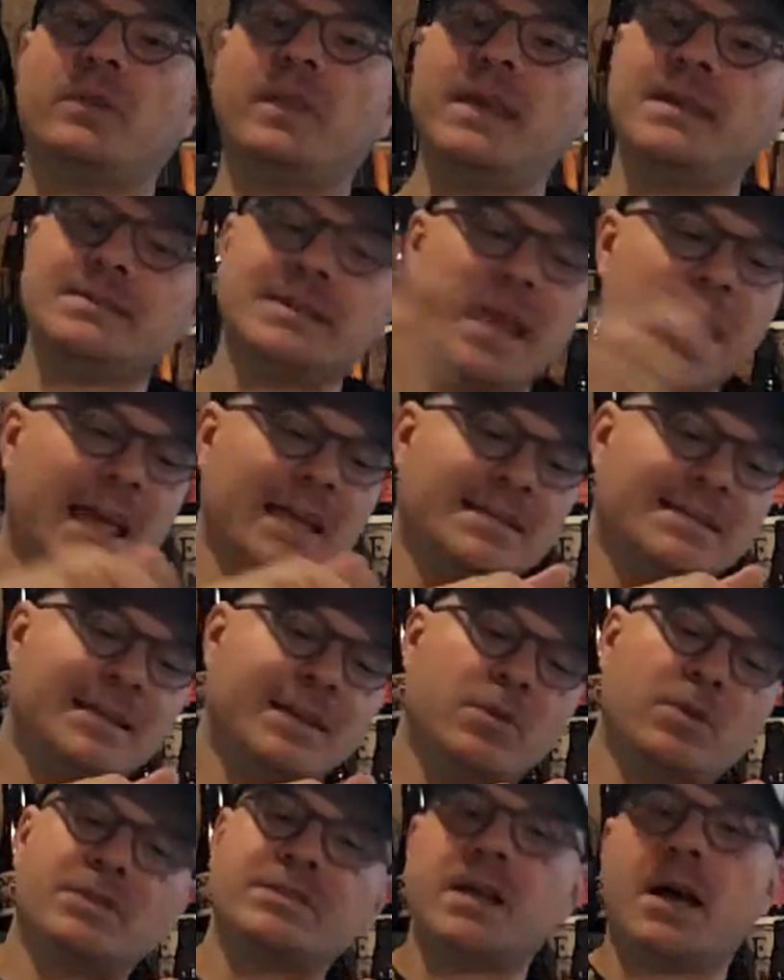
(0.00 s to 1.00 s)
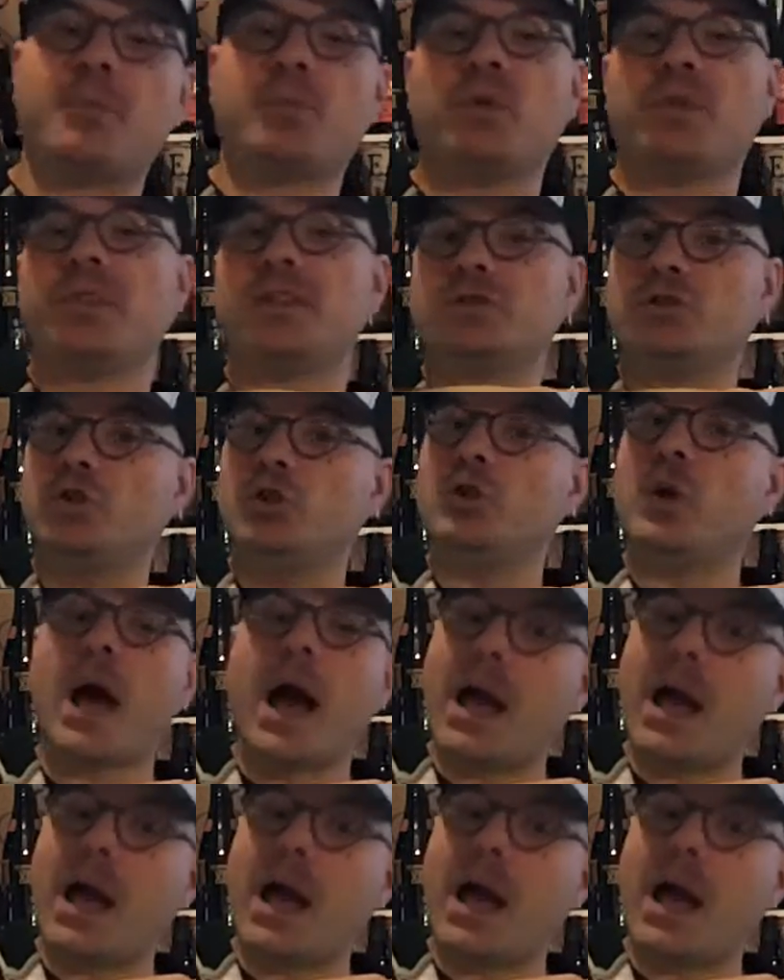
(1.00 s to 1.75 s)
on this and see what's up with this new